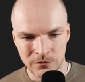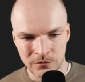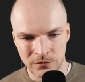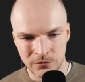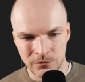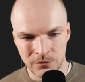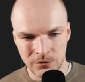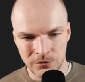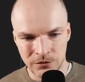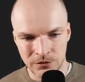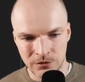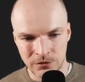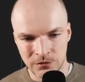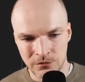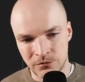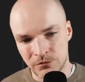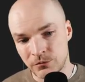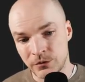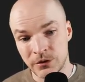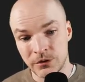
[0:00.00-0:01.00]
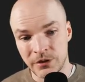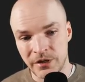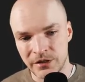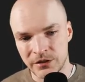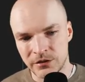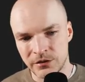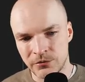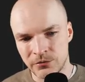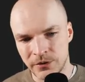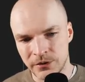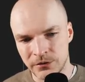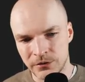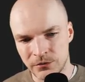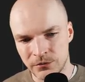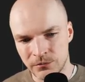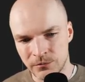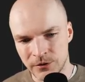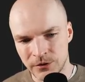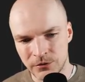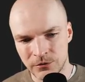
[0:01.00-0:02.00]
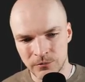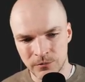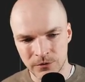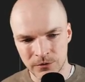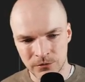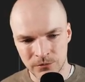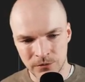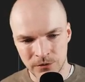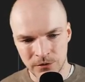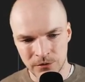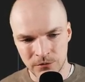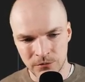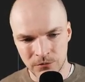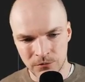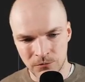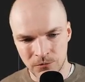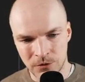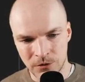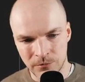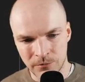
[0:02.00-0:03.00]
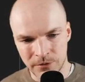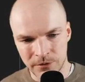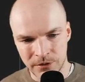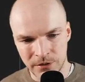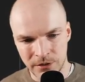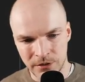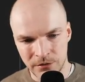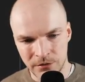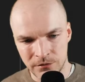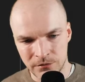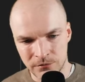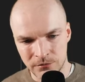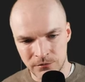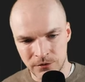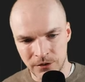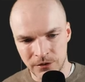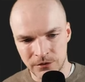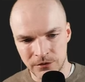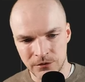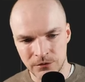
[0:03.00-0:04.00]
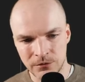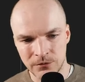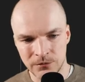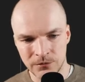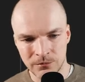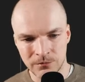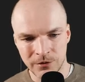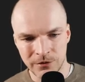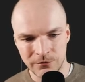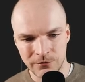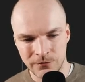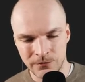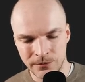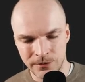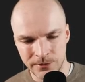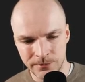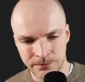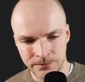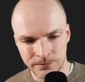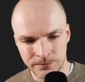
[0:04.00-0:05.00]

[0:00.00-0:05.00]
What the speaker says: So we could actually write 2 by 2 plus 1, it would work, but I write 2 by 3.